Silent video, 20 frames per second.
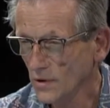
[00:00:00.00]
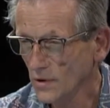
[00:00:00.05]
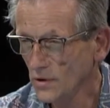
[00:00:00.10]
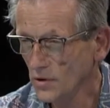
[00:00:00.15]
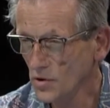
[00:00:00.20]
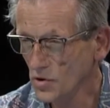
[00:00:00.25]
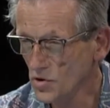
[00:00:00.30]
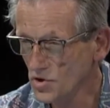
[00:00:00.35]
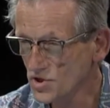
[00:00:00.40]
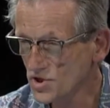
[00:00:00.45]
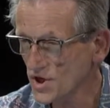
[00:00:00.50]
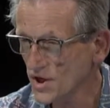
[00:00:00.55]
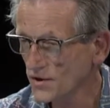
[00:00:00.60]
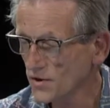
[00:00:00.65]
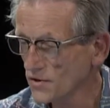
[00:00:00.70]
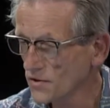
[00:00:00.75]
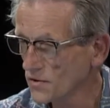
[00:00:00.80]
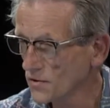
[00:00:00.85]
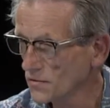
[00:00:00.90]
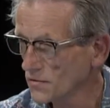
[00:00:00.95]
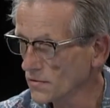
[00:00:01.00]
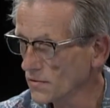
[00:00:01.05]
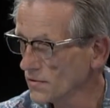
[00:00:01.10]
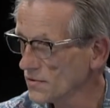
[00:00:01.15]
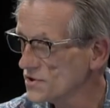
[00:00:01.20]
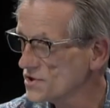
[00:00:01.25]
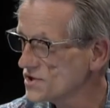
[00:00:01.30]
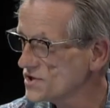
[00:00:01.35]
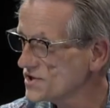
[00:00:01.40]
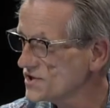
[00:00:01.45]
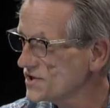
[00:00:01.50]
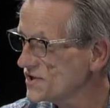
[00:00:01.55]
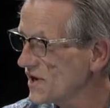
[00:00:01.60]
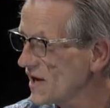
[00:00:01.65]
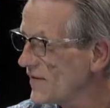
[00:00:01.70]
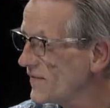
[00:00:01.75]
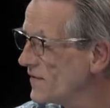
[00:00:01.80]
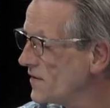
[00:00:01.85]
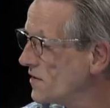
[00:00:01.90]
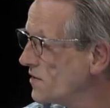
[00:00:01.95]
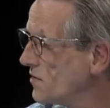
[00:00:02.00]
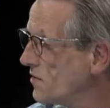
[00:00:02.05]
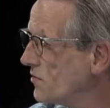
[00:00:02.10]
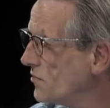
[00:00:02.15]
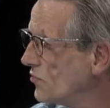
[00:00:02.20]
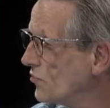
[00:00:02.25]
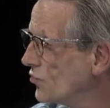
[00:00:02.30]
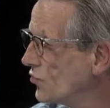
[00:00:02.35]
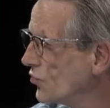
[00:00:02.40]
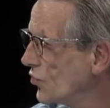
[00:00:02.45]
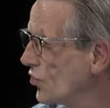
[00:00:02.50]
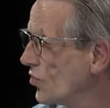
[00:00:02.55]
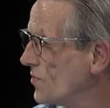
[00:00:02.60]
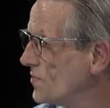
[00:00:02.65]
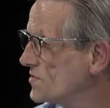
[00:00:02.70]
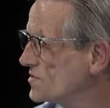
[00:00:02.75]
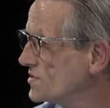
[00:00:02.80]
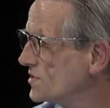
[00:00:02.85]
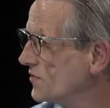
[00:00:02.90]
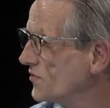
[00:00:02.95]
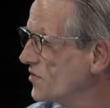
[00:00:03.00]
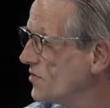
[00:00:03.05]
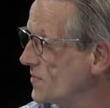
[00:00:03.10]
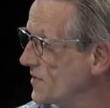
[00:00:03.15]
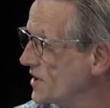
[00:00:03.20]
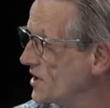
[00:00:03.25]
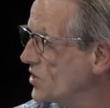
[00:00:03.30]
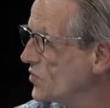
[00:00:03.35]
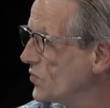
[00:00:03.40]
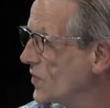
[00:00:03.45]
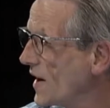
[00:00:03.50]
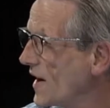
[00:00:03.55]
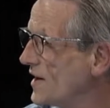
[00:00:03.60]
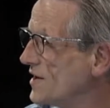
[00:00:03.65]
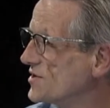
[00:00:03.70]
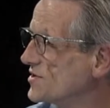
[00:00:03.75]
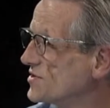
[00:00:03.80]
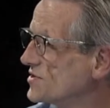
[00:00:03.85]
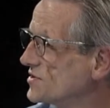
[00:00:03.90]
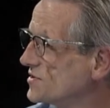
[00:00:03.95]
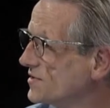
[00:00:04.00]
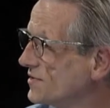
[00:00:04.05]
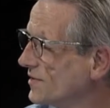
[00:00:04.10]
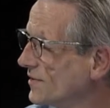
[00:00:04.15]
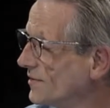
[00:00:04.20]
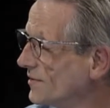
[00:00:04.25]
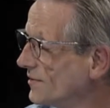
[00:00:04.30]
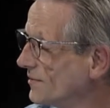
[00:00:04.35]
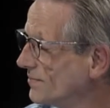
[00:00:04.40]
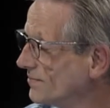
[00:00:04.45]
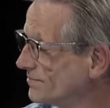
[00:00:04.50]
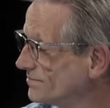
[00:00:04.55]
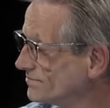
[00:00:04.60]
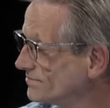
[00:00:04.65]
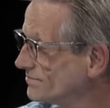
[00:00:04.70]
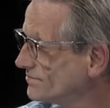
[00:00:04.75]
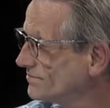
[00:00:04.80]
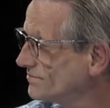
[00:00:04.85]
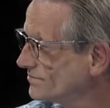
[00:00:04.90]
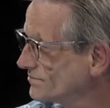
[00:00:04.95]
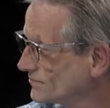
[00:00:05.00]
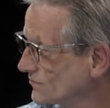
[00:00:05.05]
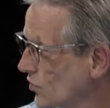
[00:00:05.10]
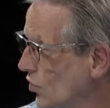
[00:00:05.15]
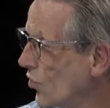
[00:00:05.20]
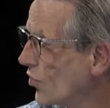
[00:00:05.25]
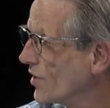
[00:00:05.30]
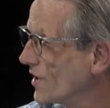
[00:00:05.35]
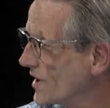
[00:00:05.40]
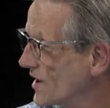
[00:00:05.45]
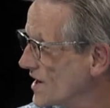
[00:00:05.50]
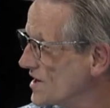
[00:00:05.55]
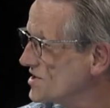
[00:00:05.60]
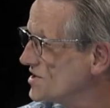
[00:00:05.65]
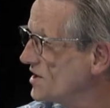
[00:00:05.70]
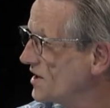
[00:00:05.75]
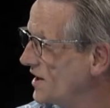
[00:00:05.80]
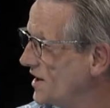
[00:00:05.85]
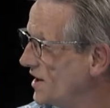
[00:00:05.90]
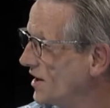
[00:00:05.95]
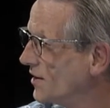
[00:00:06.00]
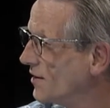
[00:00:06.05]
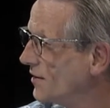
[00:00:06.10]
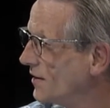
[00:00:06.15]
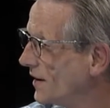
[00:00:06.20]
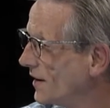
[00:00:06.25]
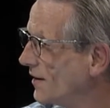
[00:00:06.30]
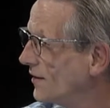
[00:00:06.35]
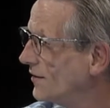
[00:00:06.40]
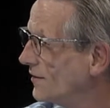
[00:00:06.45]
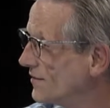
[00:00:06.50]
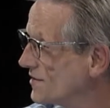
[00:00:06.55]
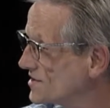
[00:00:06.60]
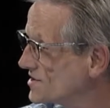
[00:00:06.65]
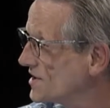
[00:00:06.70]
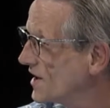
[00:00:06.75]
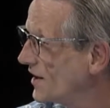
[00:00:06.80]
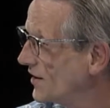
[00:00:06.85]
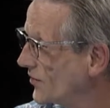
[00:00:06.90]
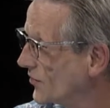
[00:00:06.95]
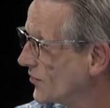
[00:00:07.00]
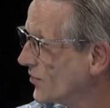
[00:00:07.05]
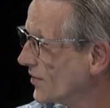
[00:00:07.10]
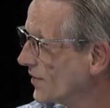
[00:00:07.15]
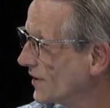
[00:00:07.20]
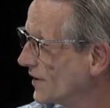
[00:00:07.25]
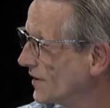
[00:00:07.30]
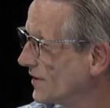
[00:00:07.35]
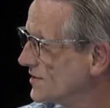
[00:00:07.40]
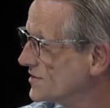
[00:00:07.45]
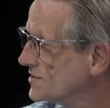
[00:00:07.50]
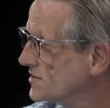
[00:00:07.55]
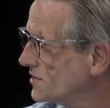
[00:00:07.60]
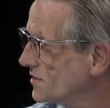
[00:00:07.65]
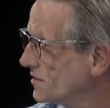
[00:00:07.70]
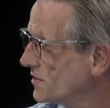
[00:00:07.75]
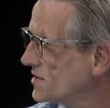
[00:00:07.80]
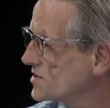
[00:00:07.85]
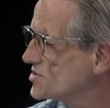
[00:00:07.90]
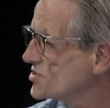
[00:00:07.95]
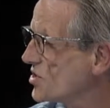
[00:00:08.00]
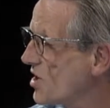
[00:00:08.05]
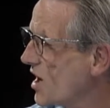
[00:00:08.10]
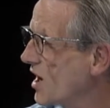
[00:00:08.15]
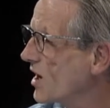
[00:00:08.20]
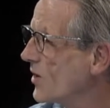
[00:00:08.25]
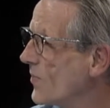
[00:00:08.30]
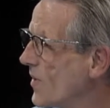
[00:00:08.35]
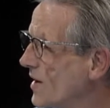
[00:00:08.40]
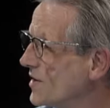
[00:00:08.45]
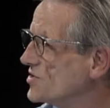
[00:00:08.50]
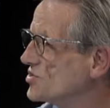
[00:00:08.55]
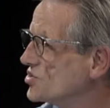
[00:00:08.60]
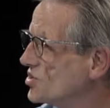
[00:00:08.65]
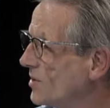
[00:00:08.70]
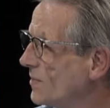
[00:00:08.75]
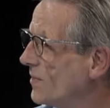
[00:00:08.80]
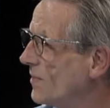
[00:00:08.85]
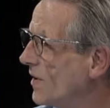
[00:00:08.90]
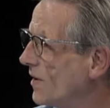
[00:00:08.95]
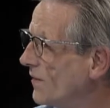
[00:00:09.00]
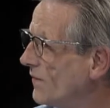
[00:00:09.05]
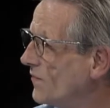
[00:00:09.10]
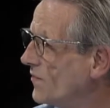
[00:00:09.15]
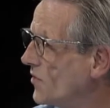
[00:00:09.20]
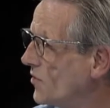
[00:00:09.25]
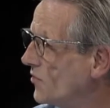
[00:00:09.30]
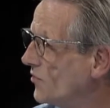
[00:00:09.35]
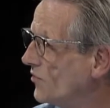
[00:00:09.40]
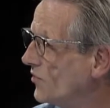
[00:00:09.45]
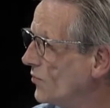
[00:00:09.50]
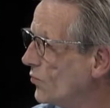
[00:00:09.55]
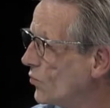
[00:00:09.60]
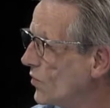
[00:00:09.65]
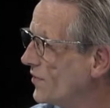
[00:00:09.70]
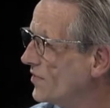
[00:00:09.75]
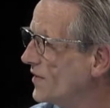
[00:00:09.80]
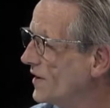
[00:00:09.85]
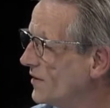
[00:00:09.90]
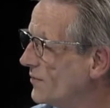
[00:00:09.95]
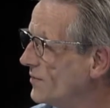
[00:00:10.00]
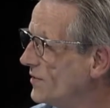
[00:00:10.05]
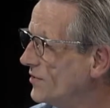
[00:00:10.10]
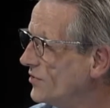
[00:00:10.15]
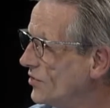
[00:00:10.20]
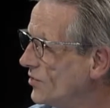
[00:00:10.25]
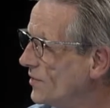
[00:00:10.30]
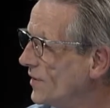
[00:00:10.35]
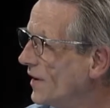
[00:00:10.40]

you said that there were seven groups of community rights. Um, organizing here in the state of Oregon. Yeah. So let's talk about some of those and what they've been doing.